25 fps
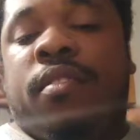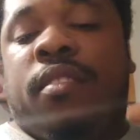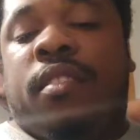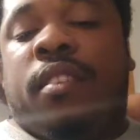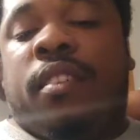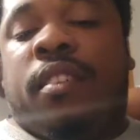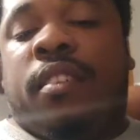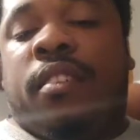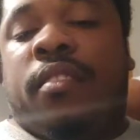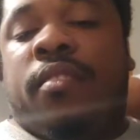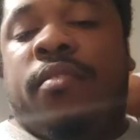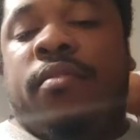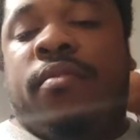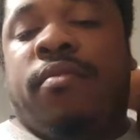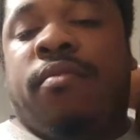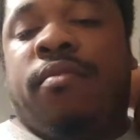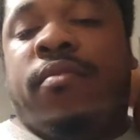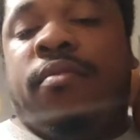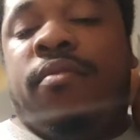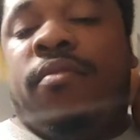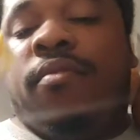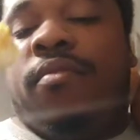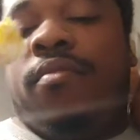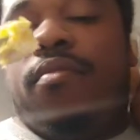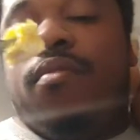Oh.
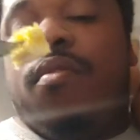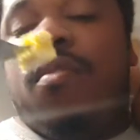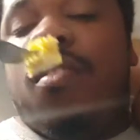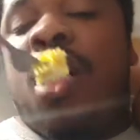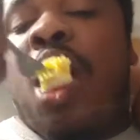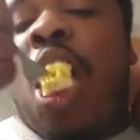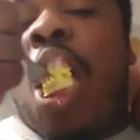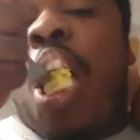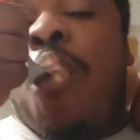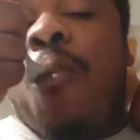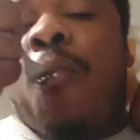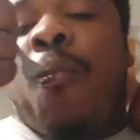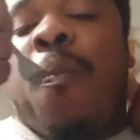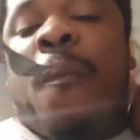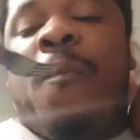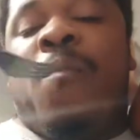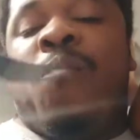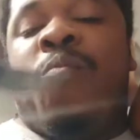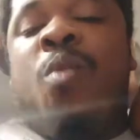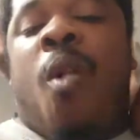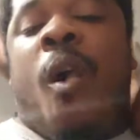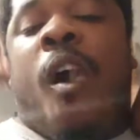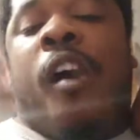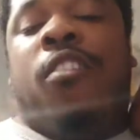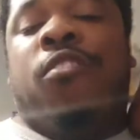
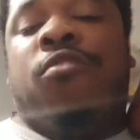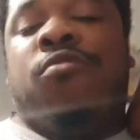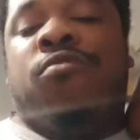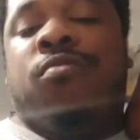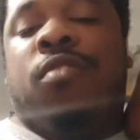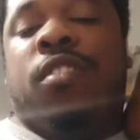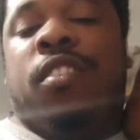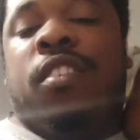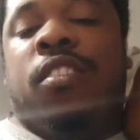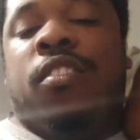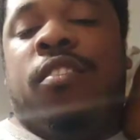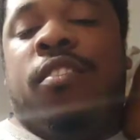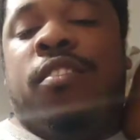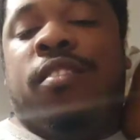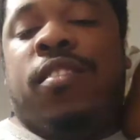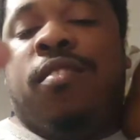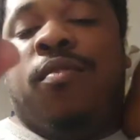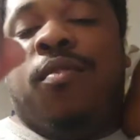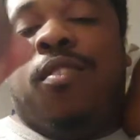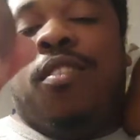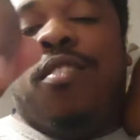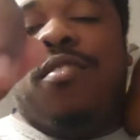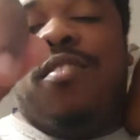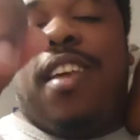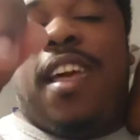It's really good.
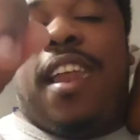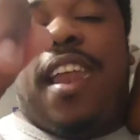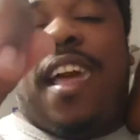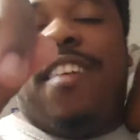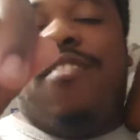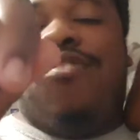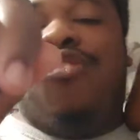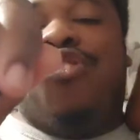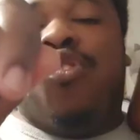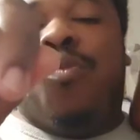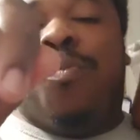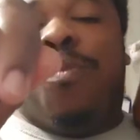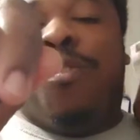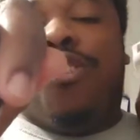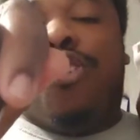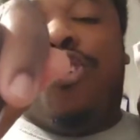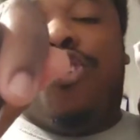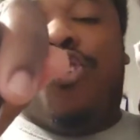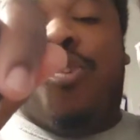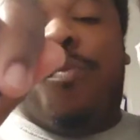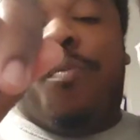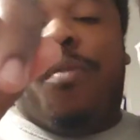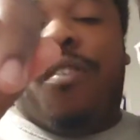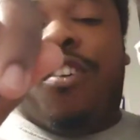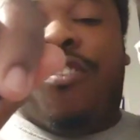Well, it's not like super
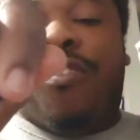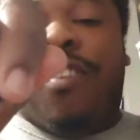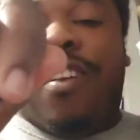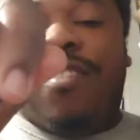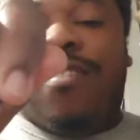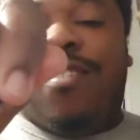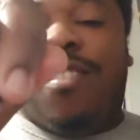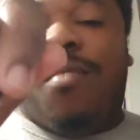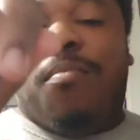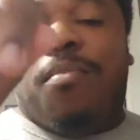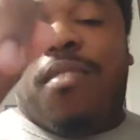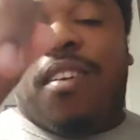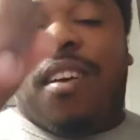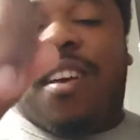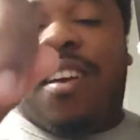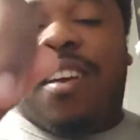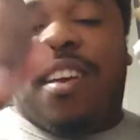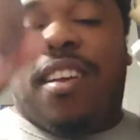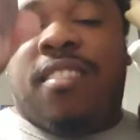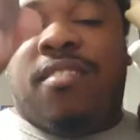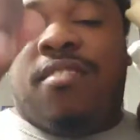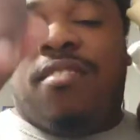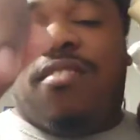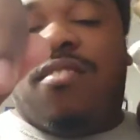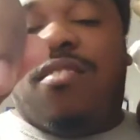duper greasy, but
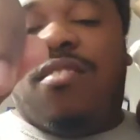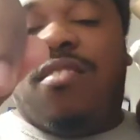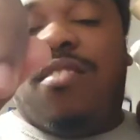it's...